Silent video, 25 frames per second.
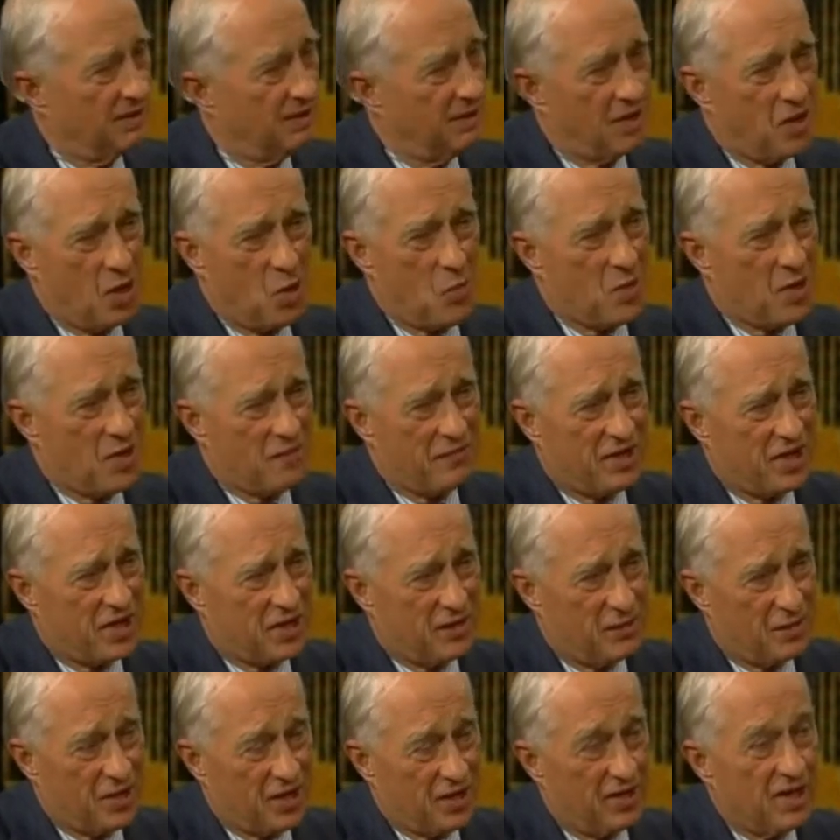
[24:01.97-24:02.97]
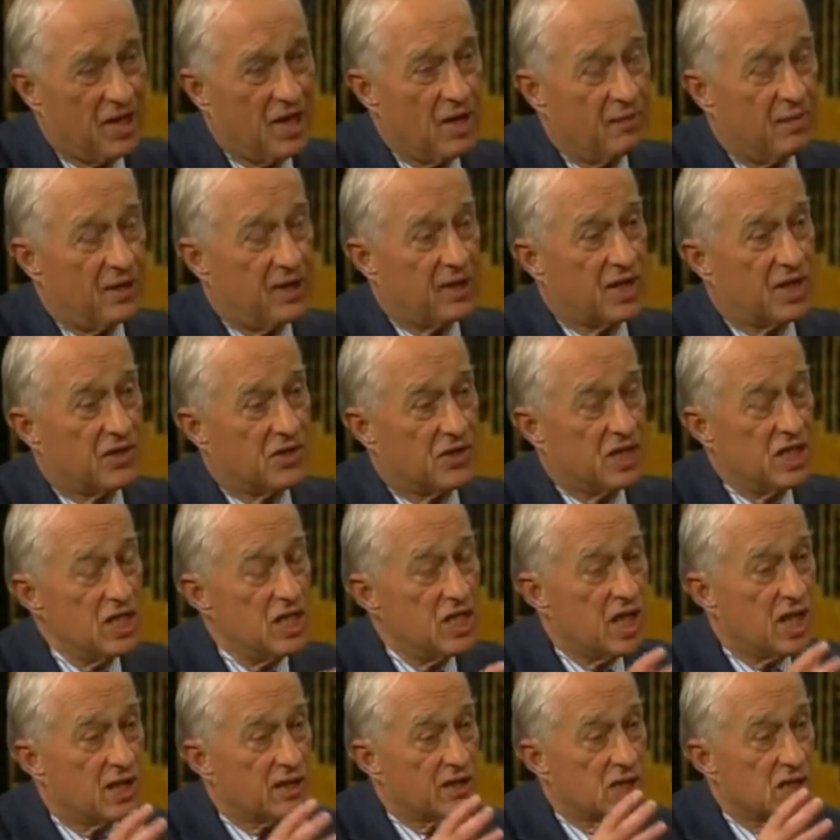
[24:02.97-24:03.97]
Hope I've got him right because he'd
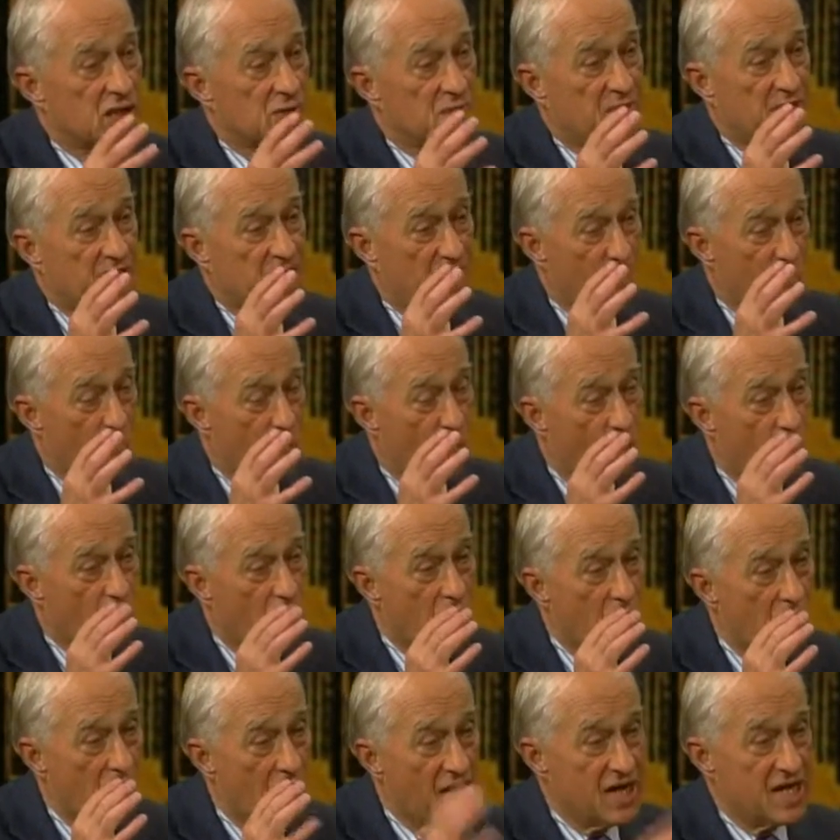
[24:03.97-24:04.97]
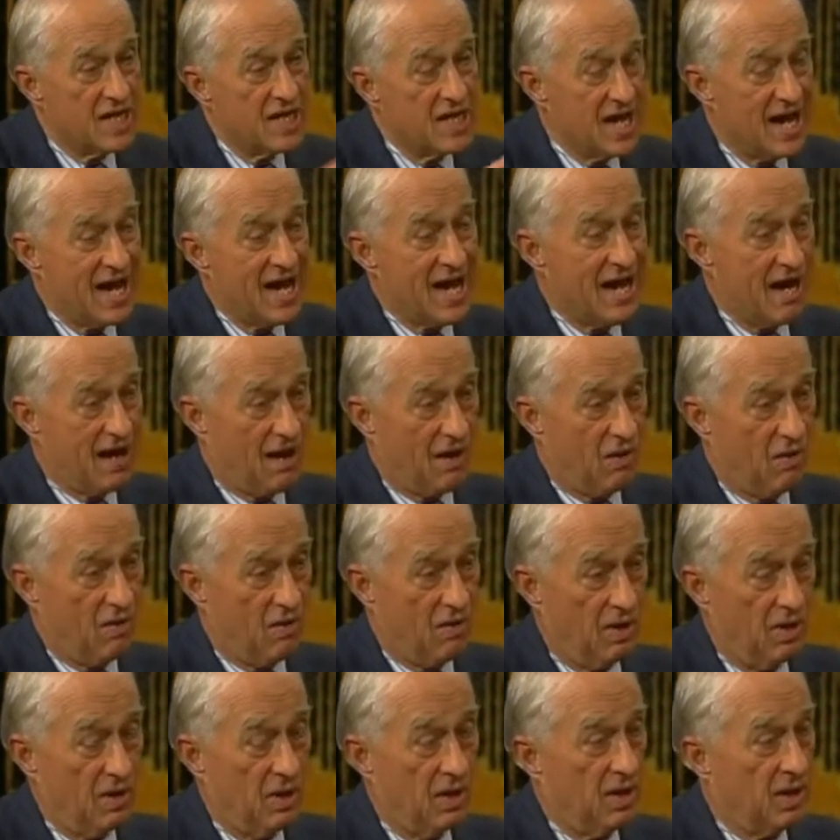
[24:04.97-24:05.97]
like to spend more money now,
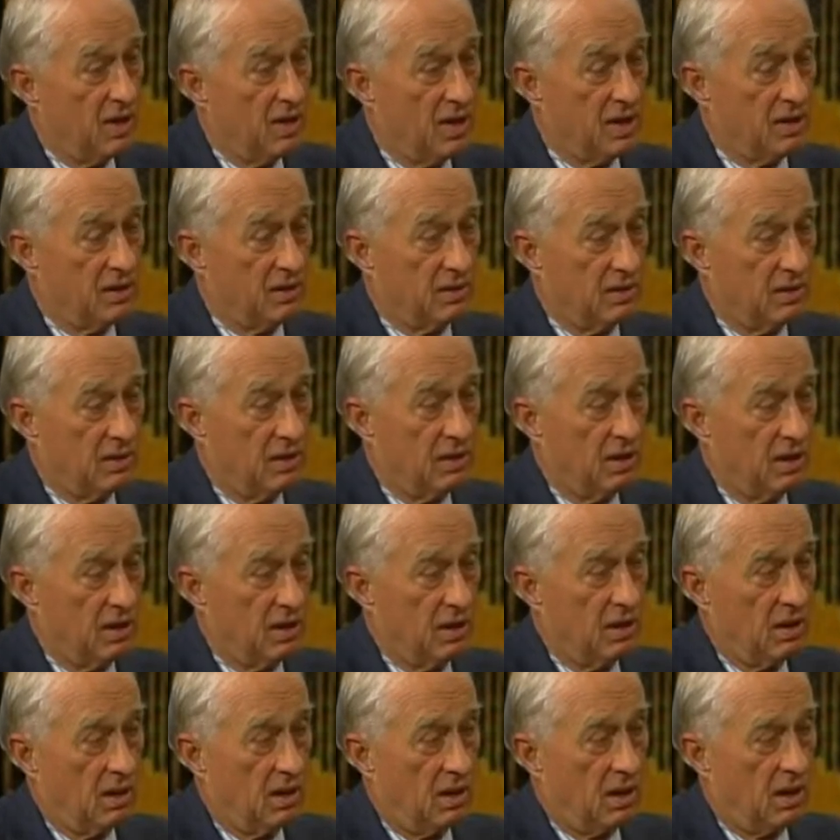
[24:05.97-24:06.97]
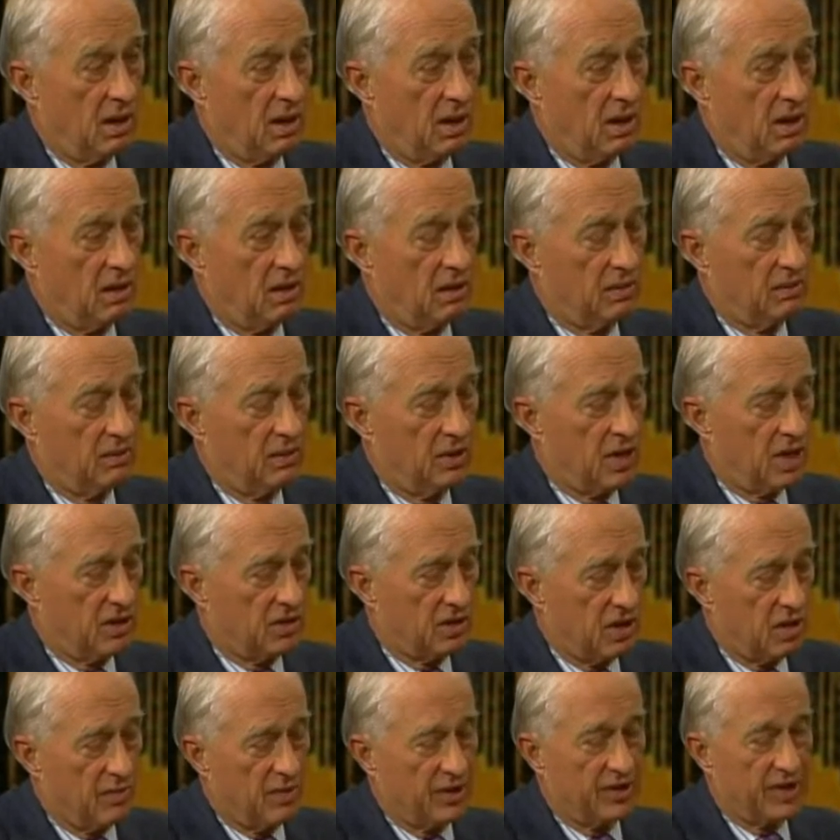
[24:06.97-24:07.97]
not uh, we're not
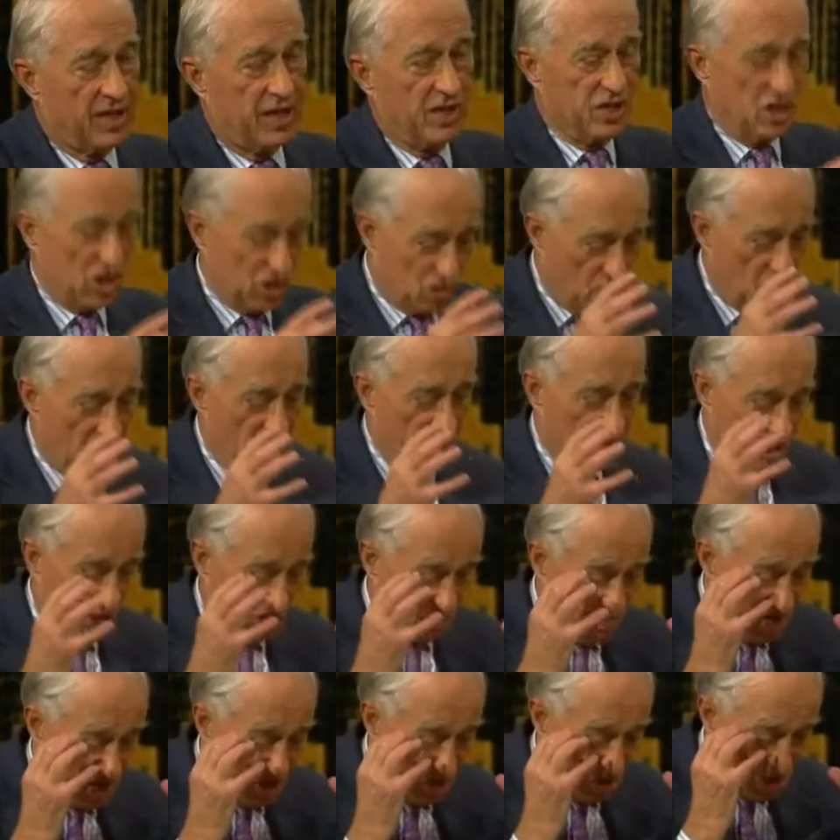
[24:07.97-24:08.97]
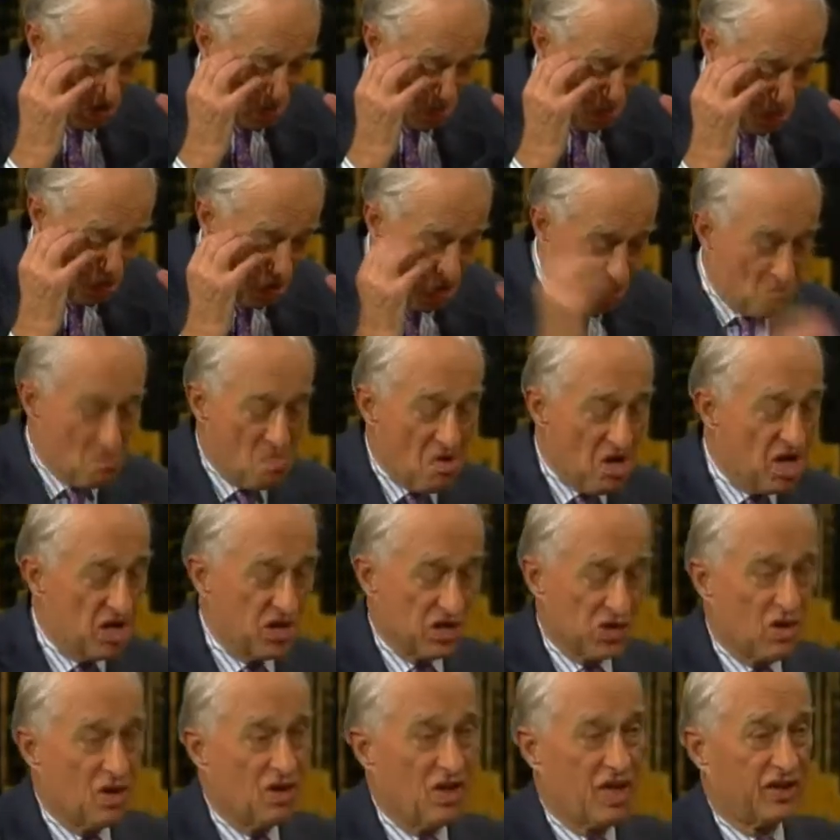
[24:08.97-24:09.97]
talking about tax, just would like to spend more money,
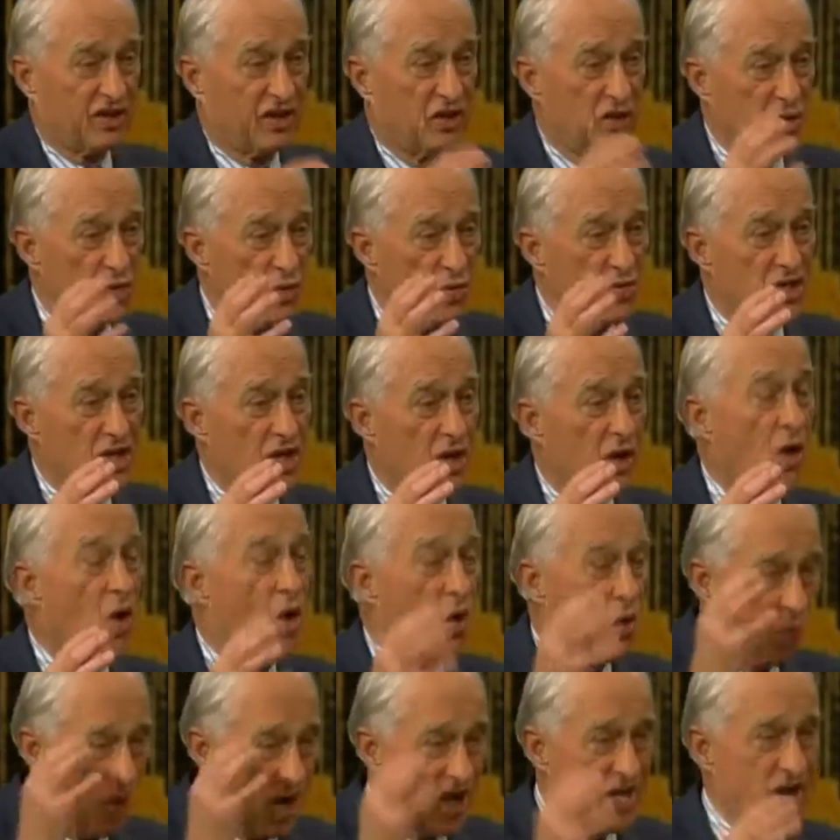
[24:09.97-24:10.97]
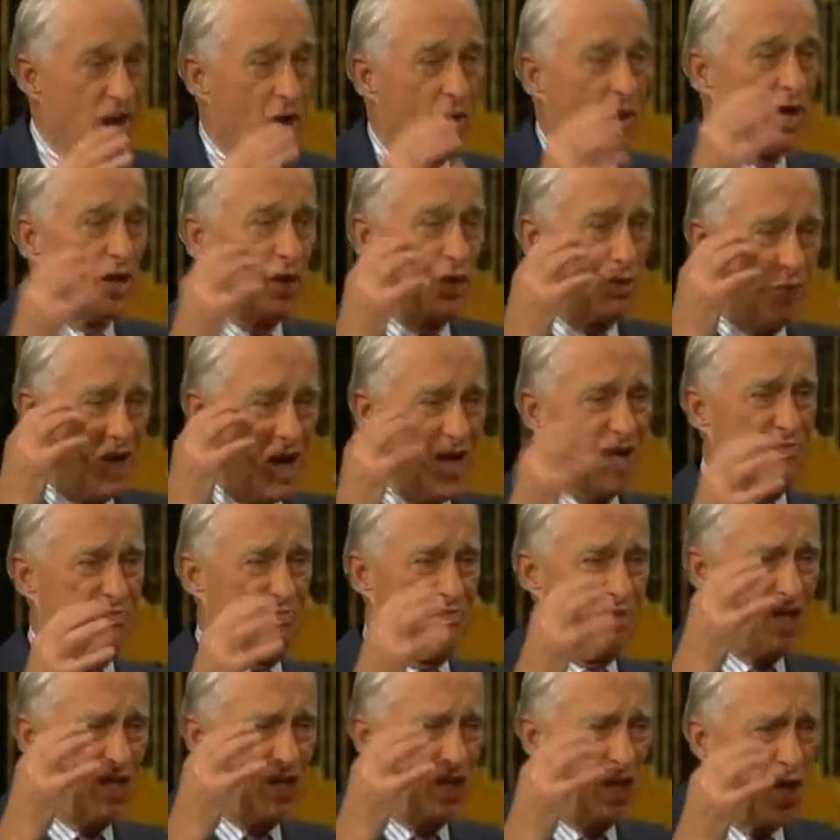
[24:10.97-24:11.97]
sort of like the New Deal right now, a great
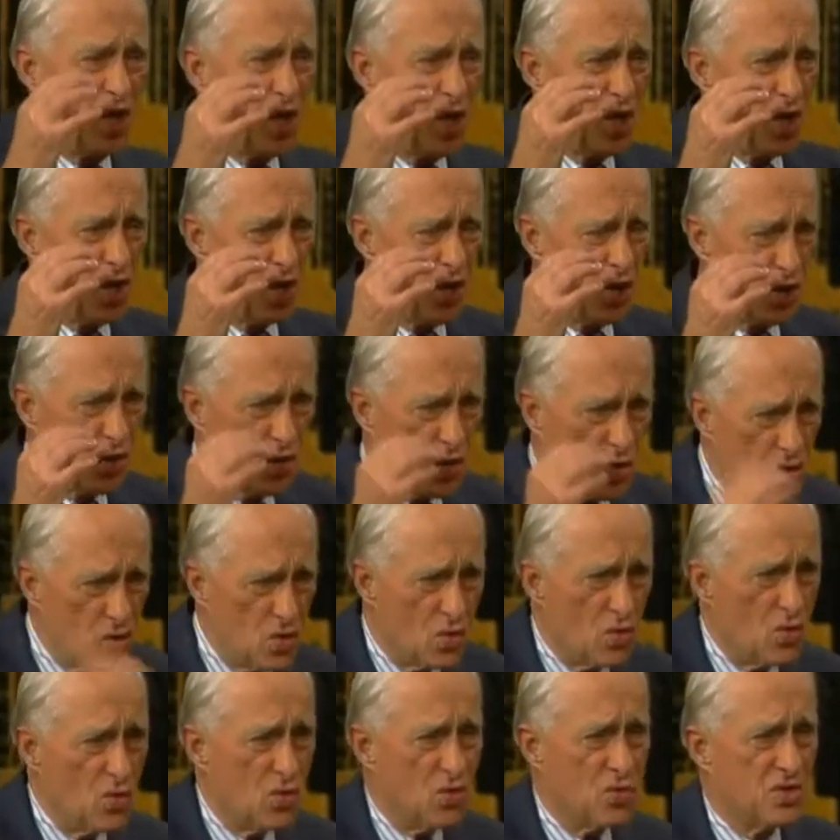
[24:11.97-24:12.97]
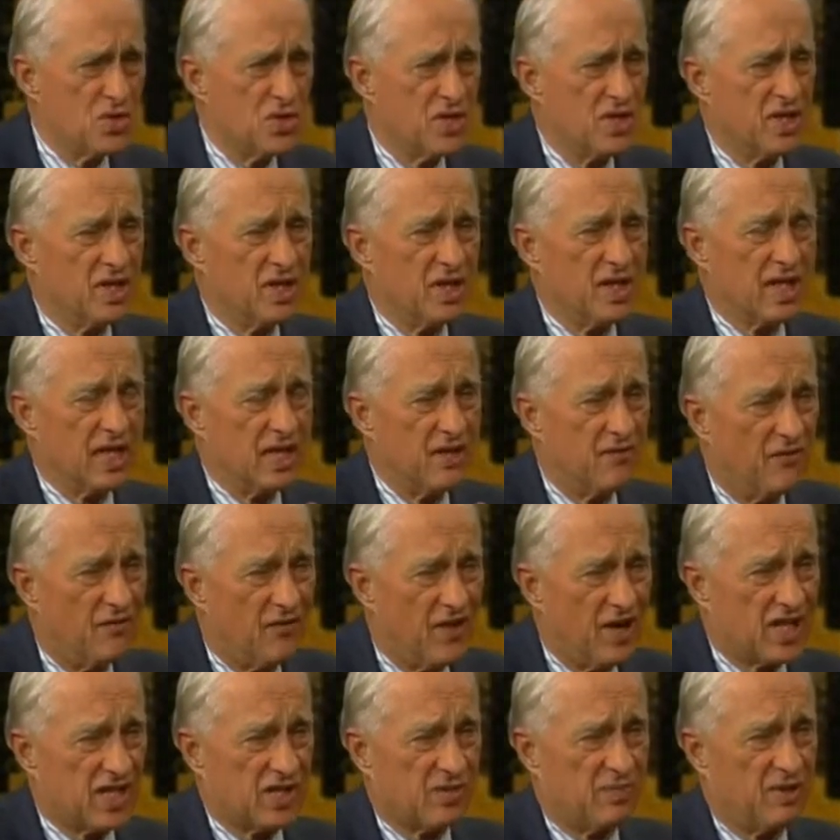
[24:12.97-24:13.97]
big, huge
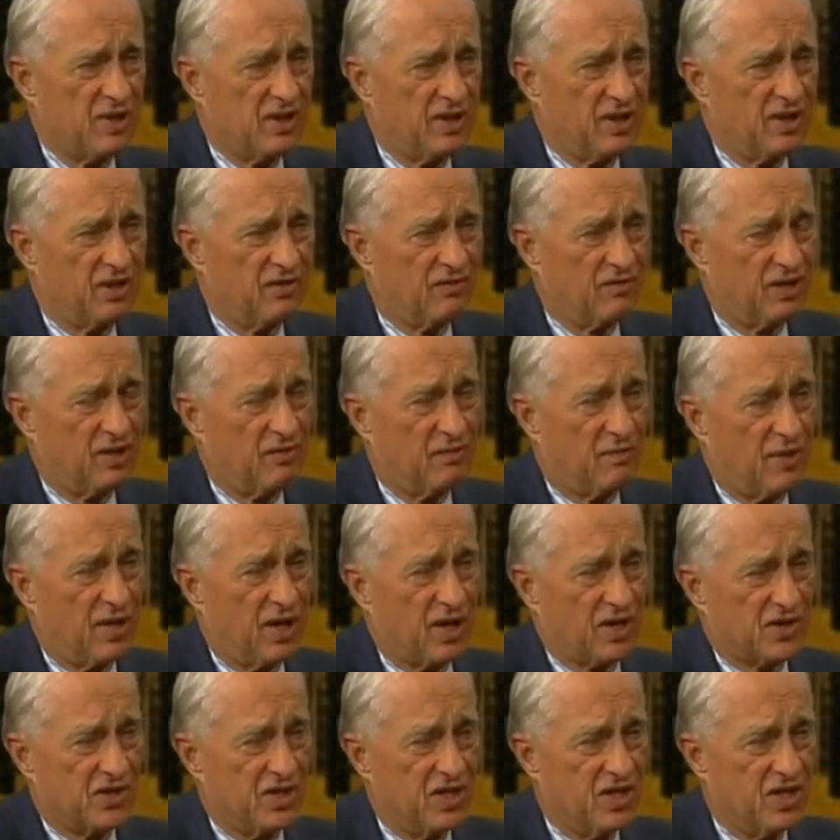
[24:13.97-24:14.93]
investment of, of bucks.